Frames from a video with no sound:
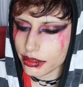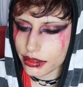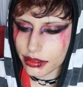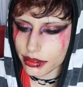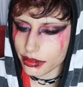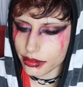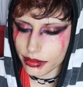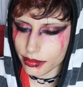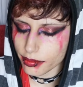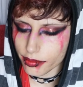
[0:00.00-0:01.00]

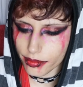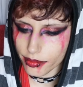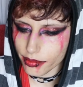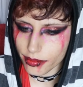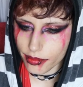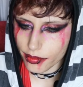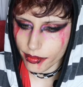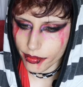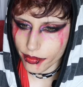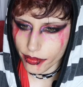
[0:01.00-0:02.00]

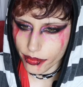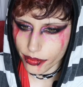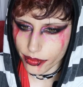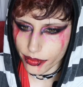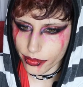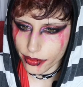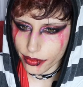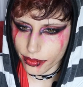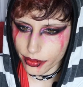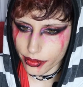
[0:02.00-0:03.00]

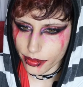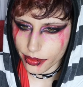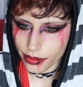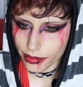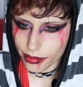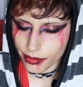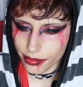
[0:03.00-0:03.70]
No one is speaking in this clip.